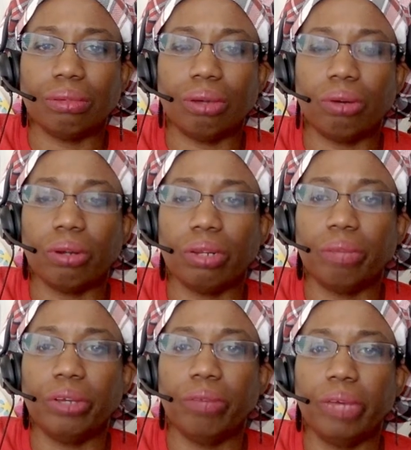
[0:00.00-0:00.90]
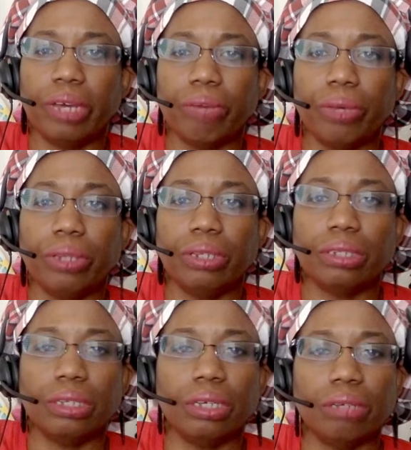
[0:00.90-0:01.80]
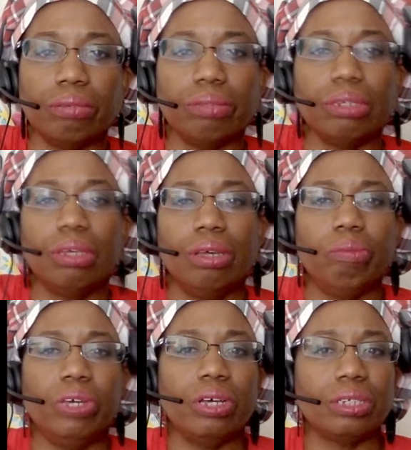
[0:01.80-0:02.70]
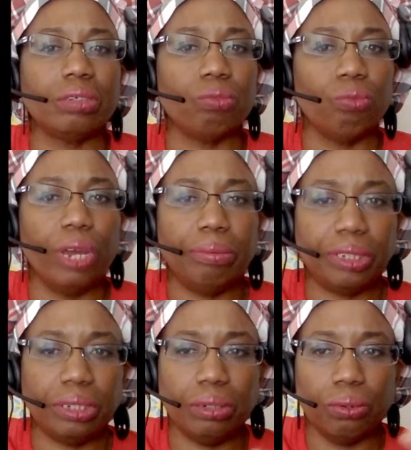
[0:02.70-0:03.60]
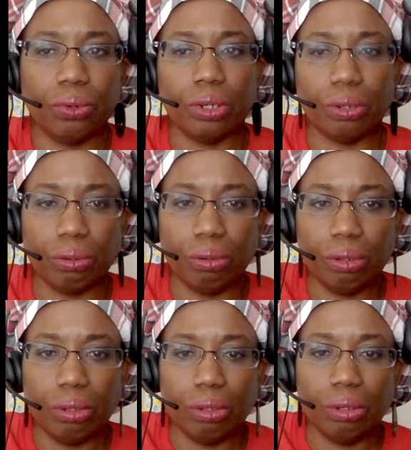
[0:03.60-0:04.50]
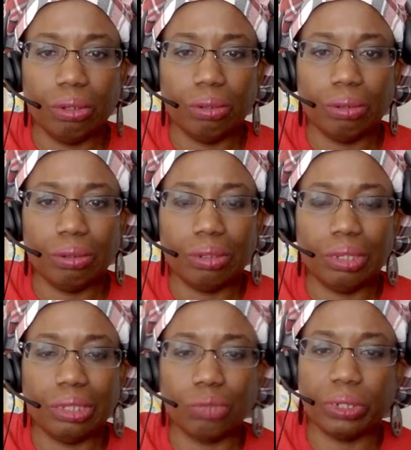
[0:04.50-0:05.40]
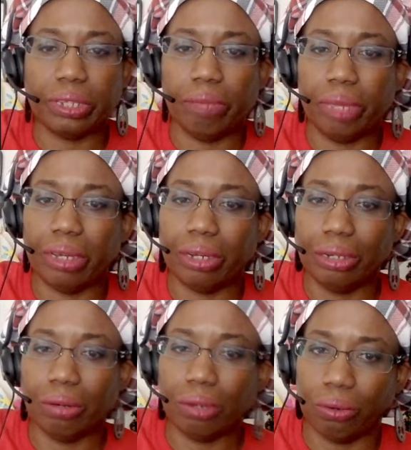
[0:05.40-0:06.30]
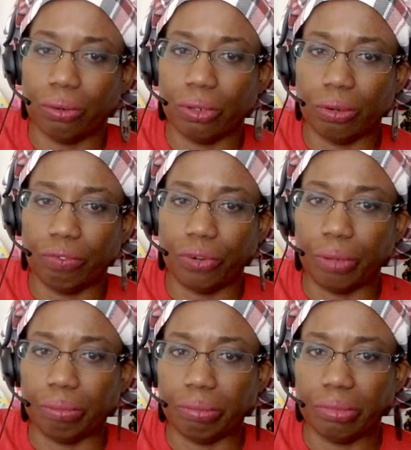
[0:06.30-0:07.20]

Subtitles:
hold on, let me go back and read this again. Because rapeseed oil is what they make canola oil from.